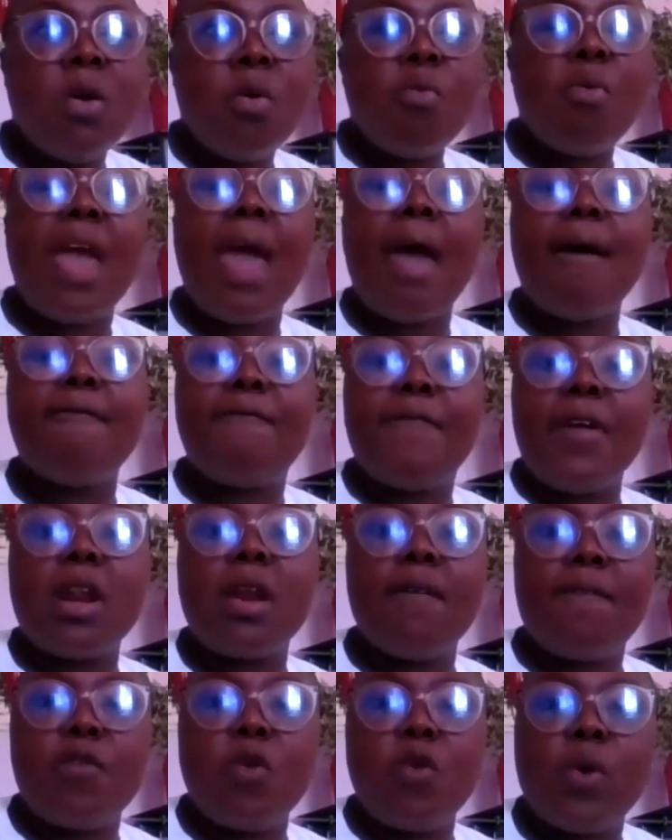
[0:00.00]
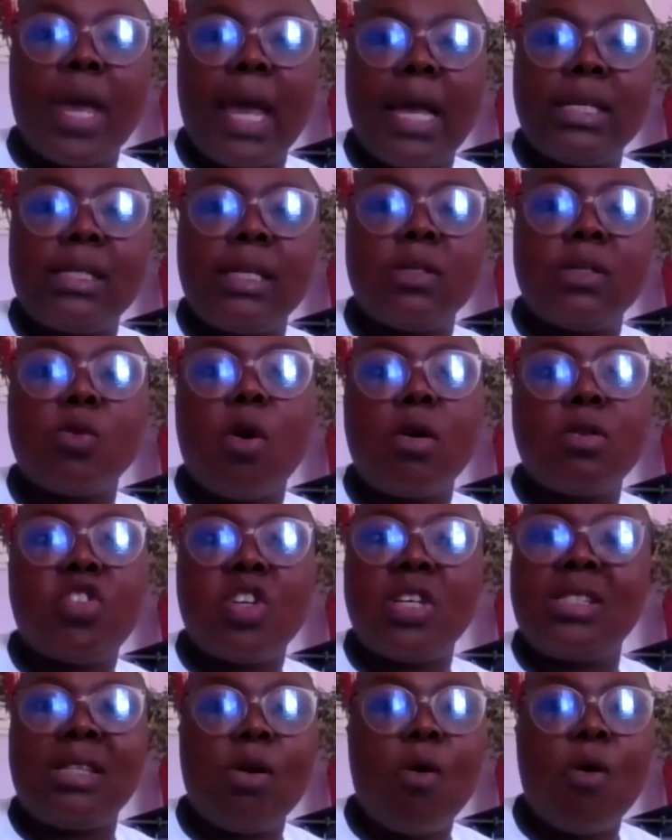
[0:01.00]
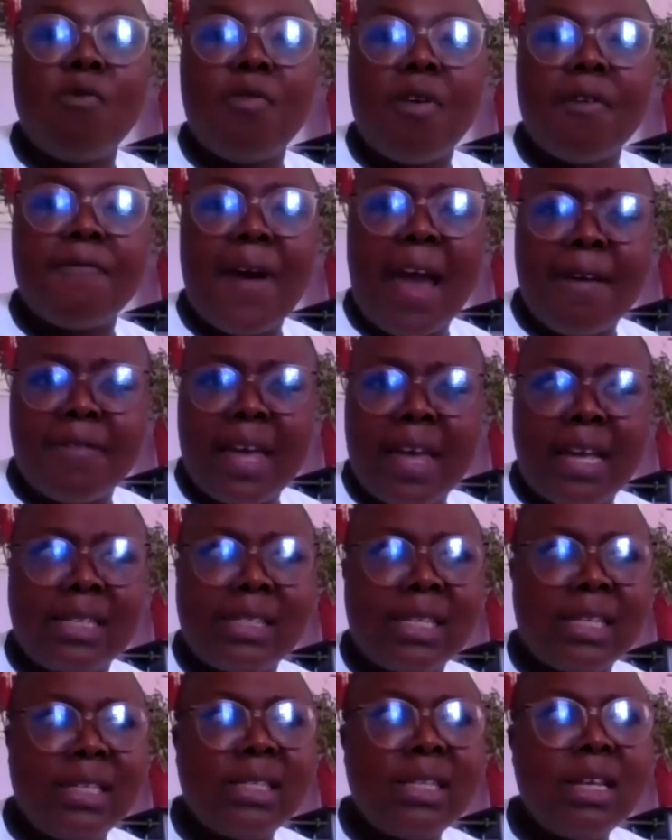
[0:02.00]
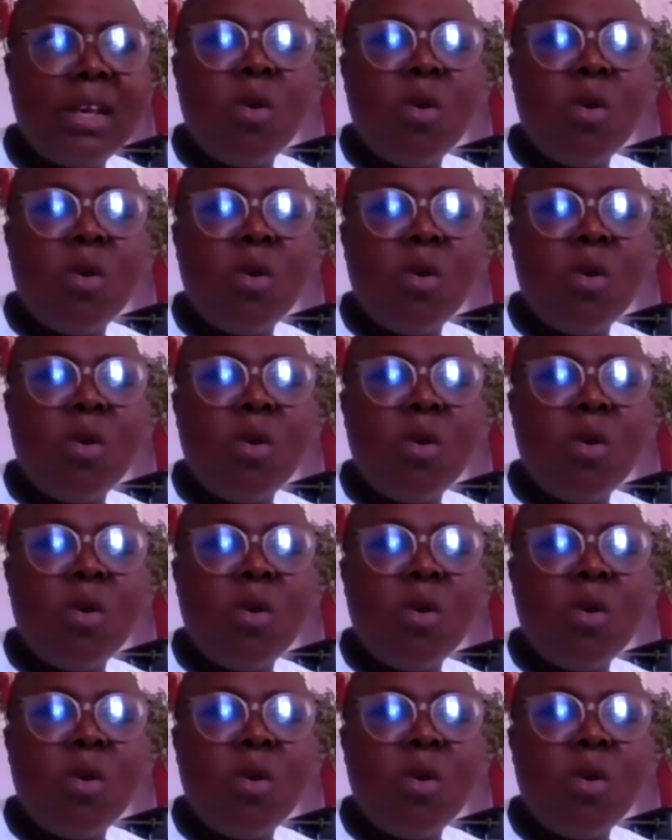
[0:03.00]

We have very few cases, or just over 5 cases,